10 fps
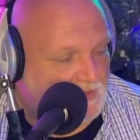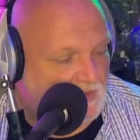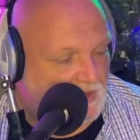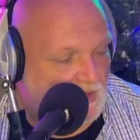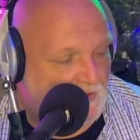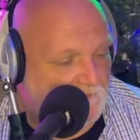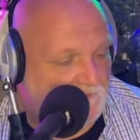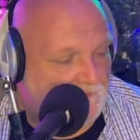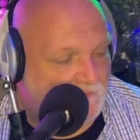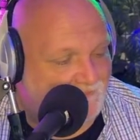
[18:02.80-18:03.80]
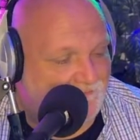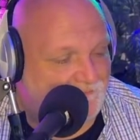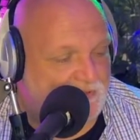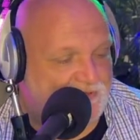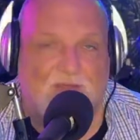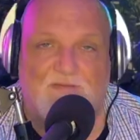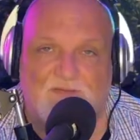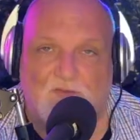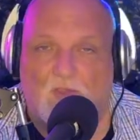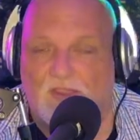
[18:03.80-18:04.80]
So here's the
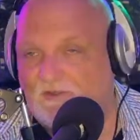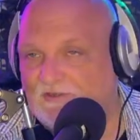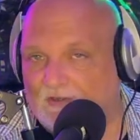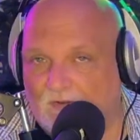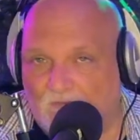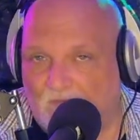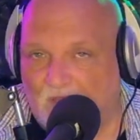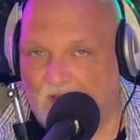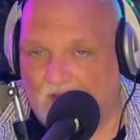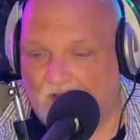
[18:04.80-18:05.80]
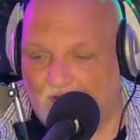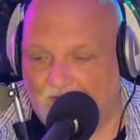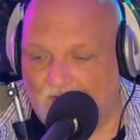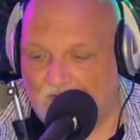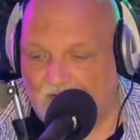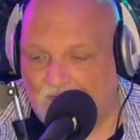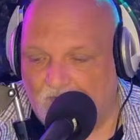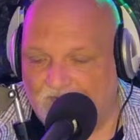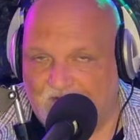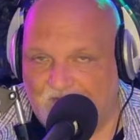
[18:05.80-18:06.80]
question. So with
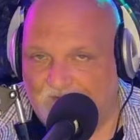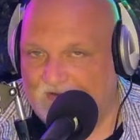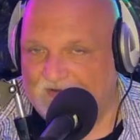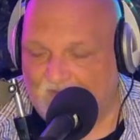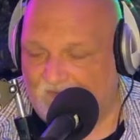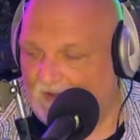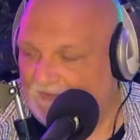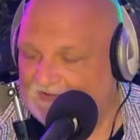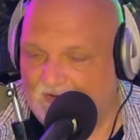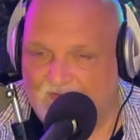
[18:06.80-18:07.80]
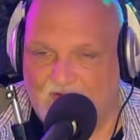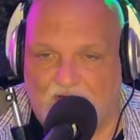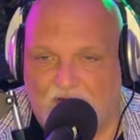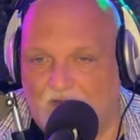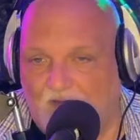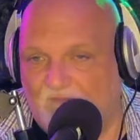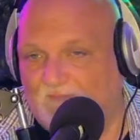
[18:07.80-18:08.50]
the 37 episodes that I have,